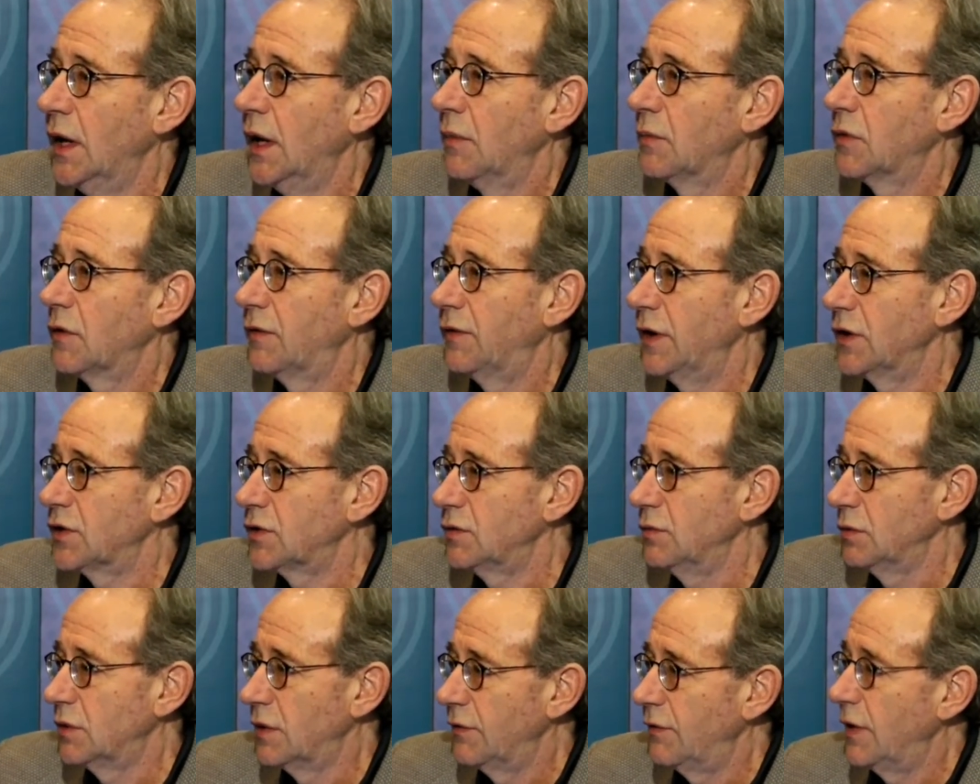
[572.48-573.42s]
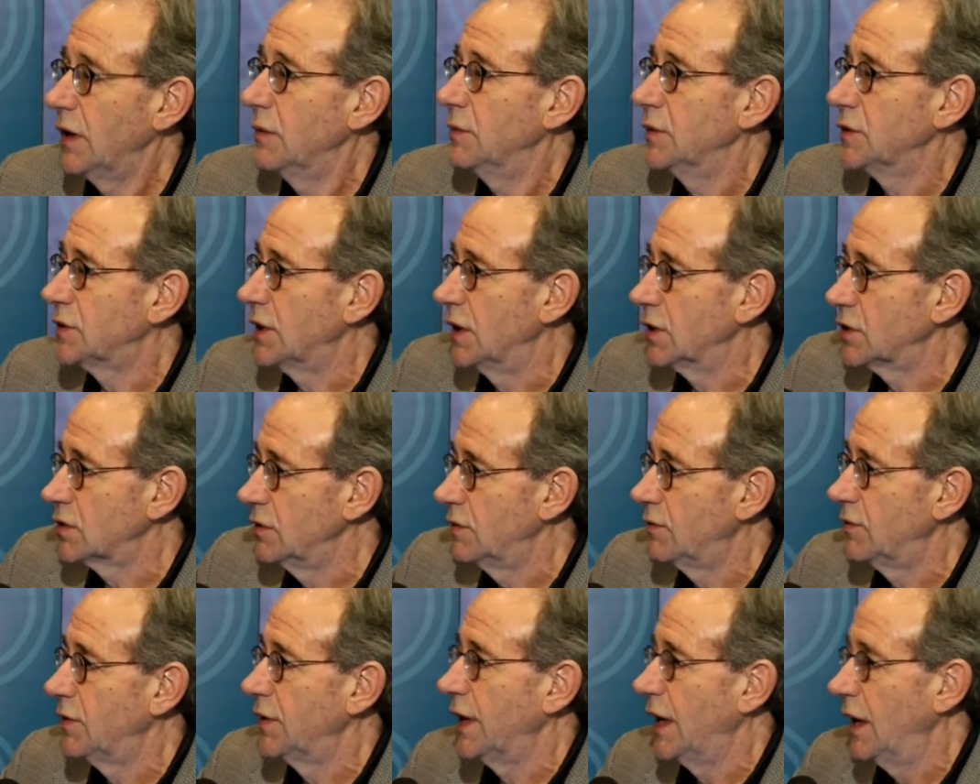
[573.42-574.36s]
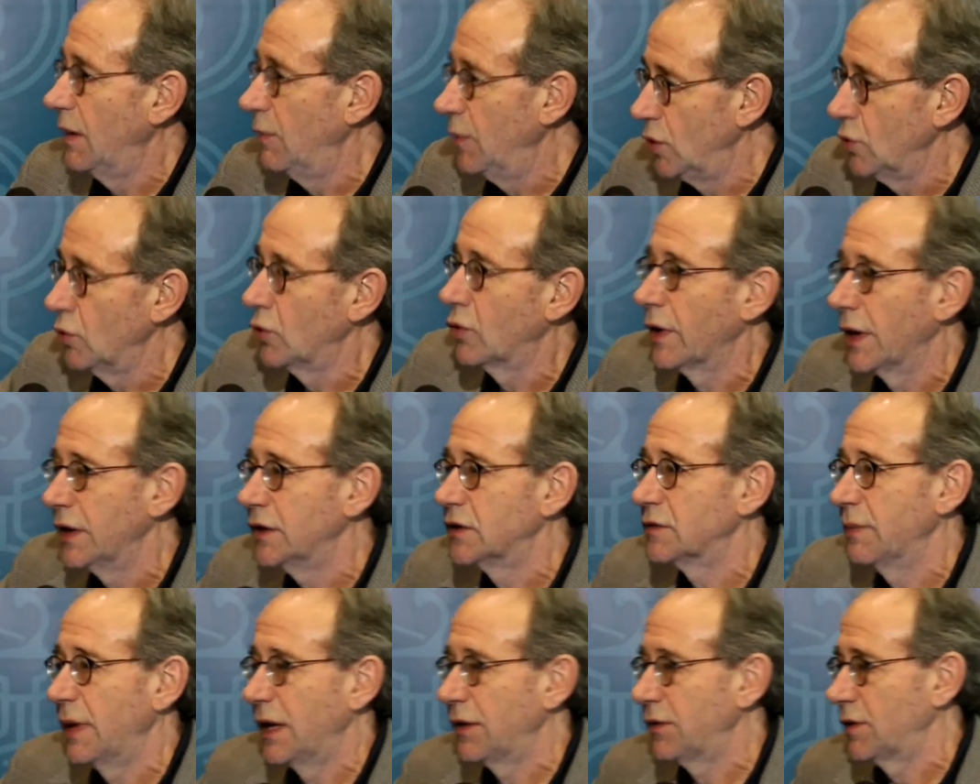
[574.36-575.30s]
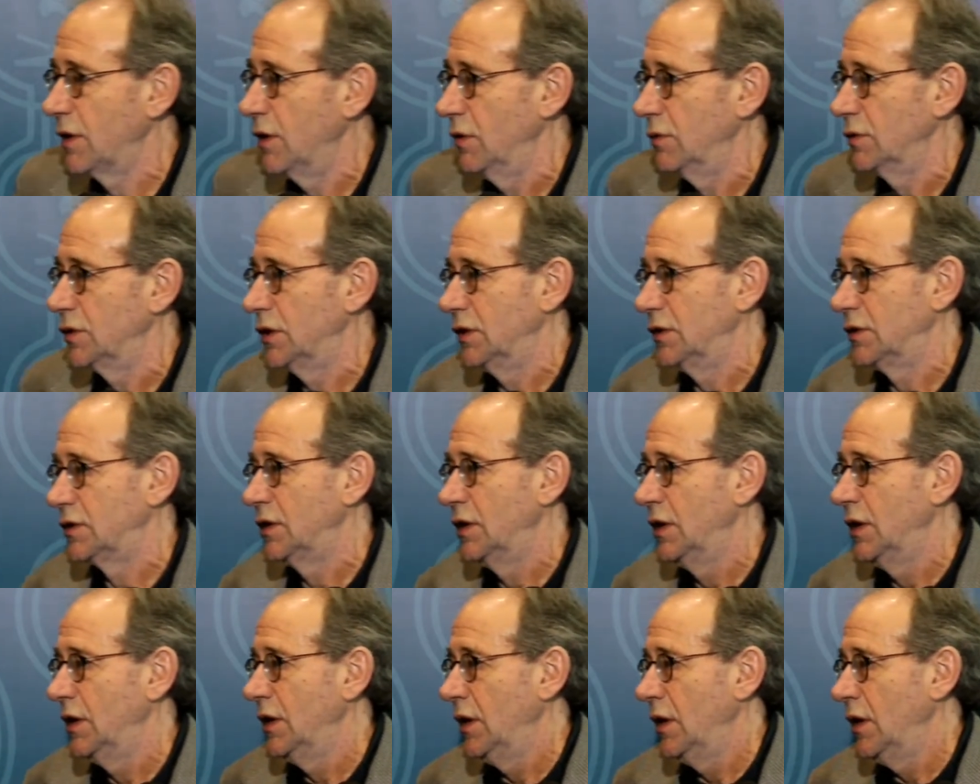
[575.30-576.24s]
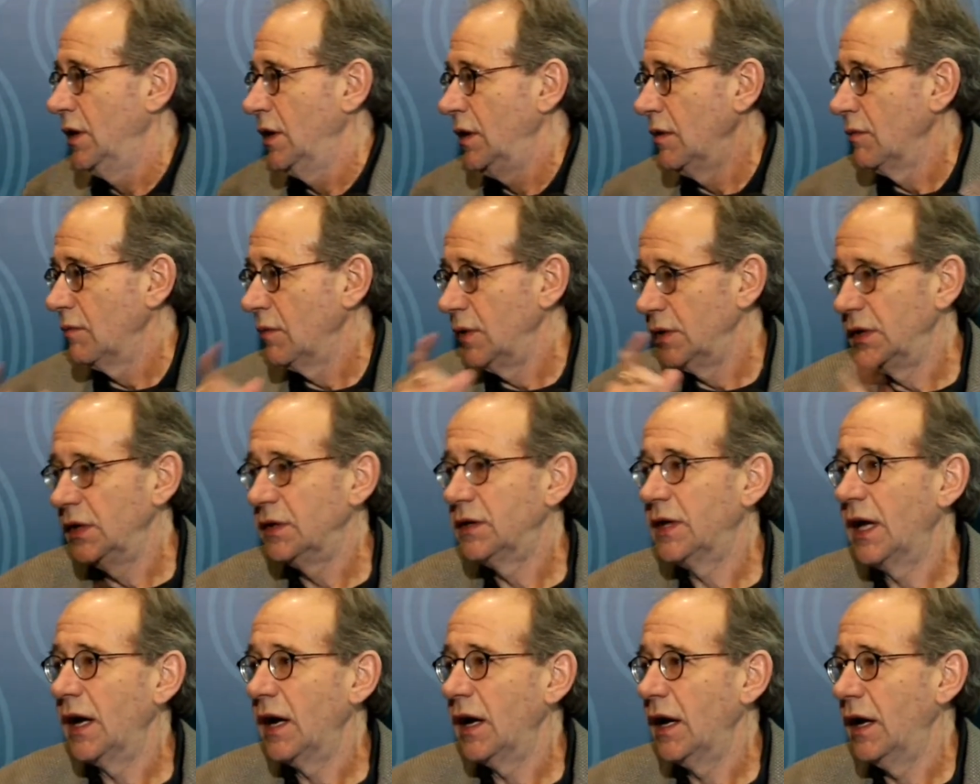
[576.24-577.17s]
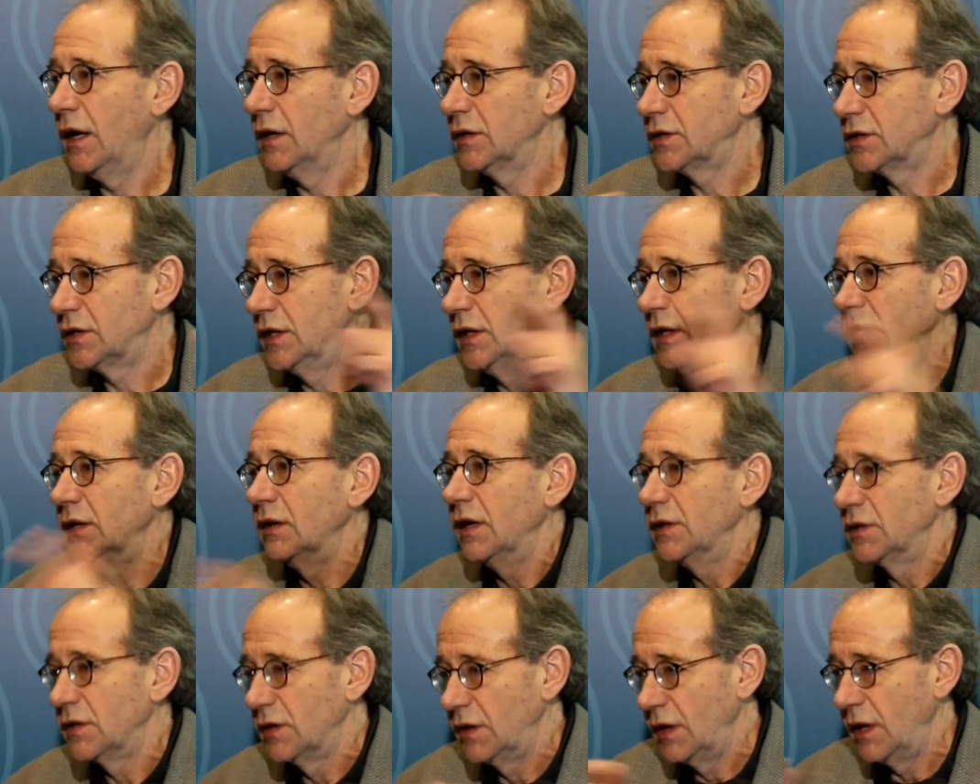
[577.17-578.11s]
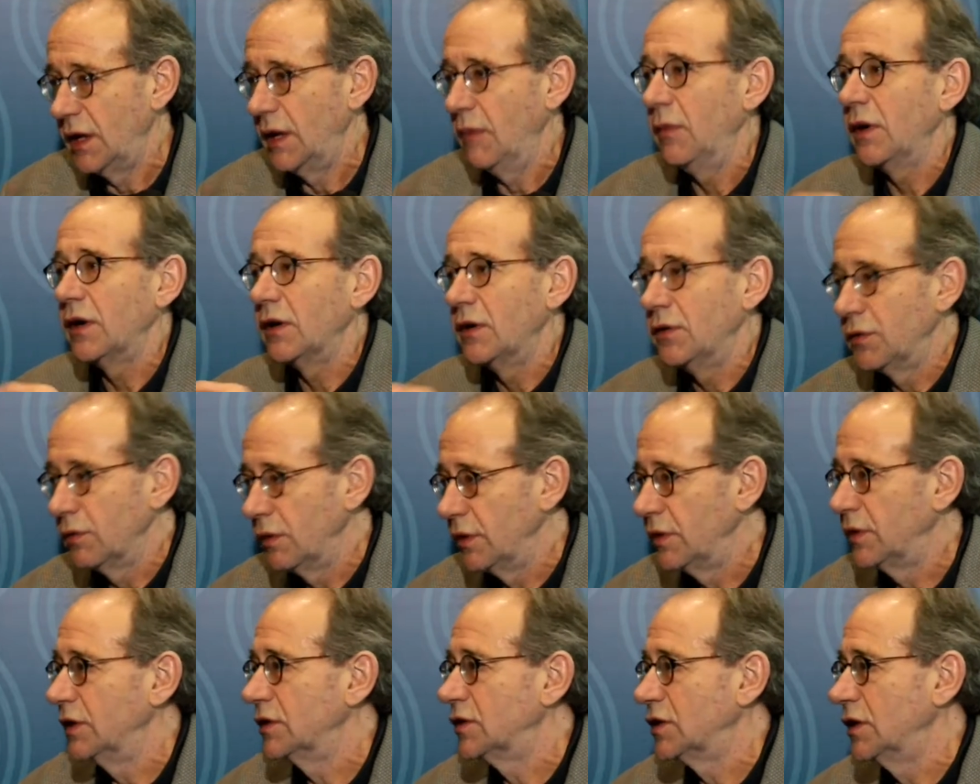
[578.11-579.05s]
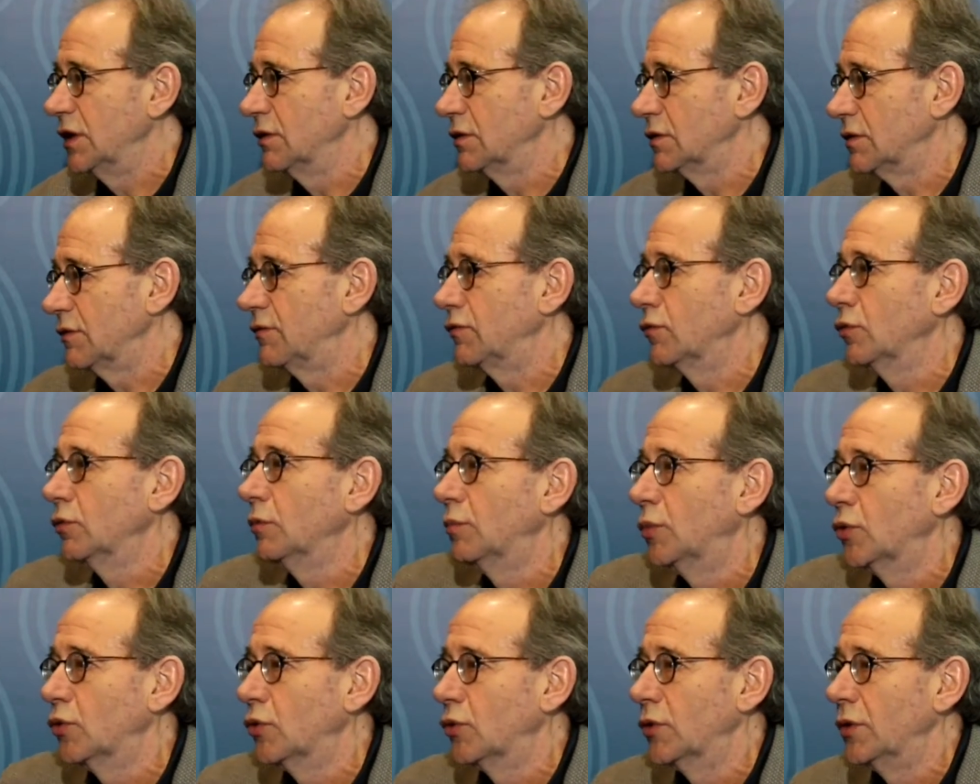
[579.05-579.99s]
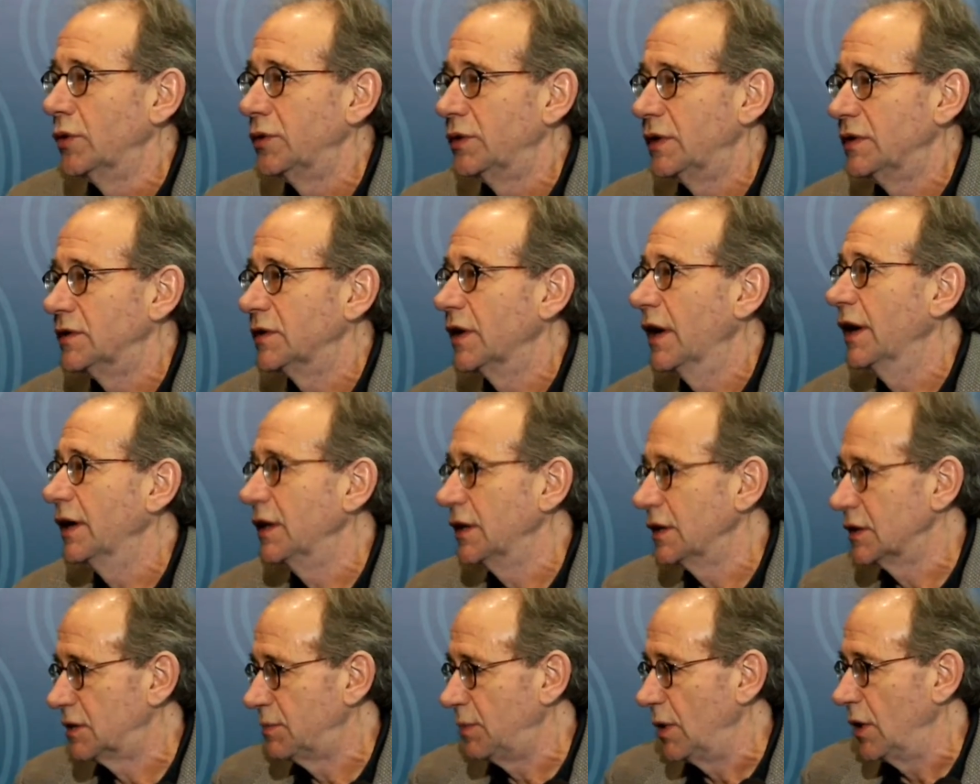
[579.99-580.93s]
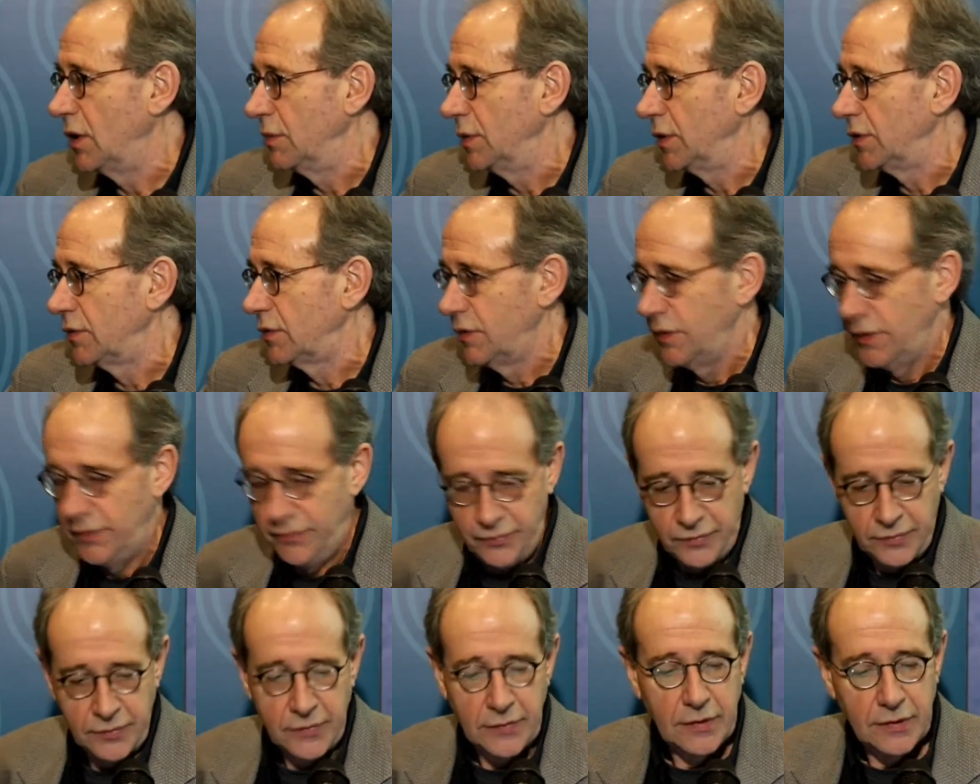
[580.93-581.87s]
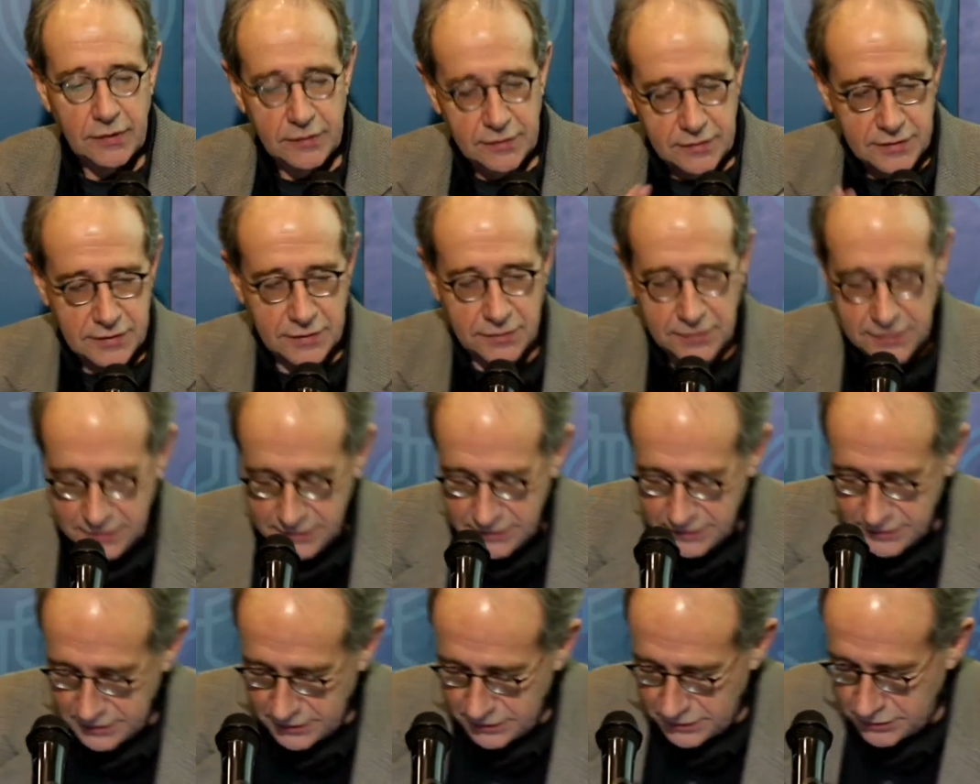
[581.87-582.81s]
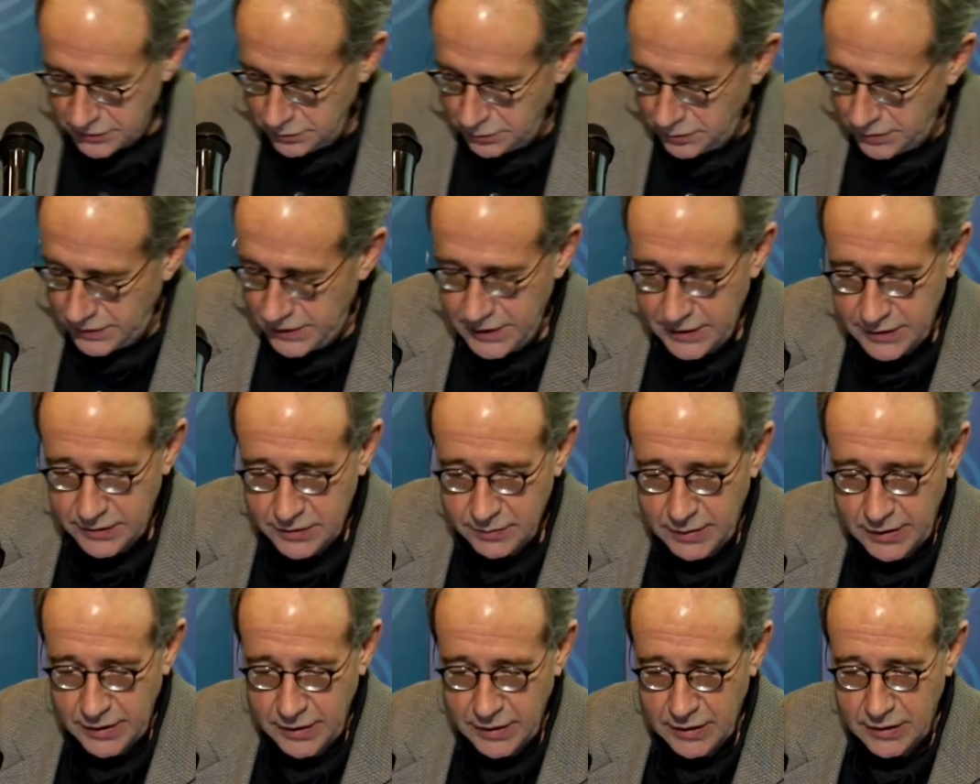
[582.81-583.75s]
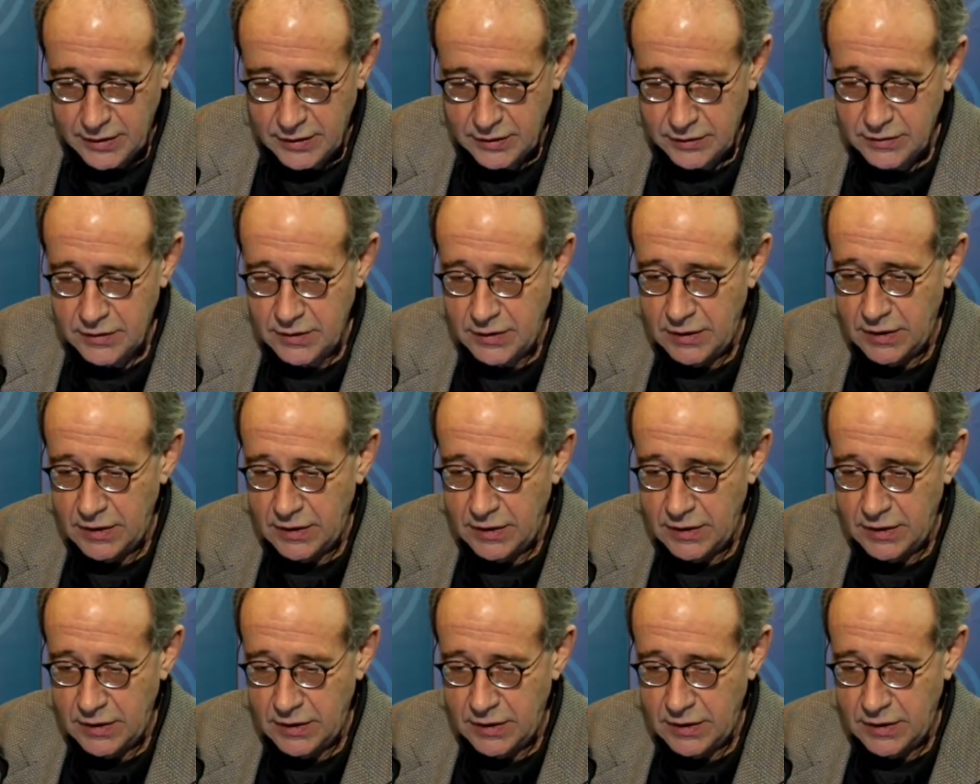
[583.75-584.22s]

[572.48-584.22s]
professional development sessions for their middle grades math coaches. We did that last year, and we're going to do it this year as a full-bore design experiment. And so this is an issue dear to my heart.